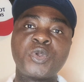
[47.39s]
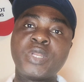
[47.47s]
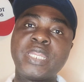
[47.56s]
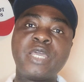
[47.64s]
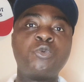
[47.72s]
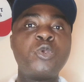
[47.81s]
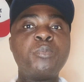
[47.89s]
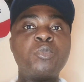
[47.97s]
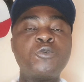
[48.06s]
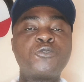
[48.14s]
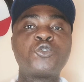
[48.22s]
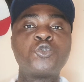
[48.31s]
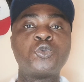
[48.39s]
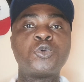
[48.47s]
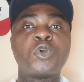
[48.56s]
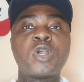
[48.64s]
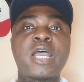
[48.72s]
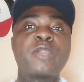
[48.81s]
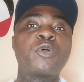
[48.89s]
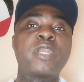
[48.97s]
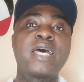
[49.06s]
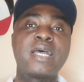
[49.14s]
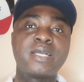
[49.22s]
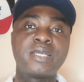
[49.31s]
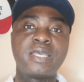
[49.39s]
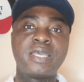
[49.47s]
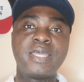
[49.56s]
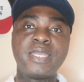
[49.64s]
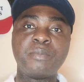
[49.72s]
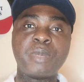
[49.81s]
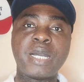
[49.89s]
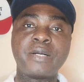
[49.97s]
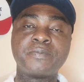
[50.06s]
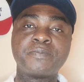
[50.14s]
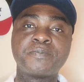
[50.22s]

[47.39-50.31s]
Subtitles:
Then we move to another animal.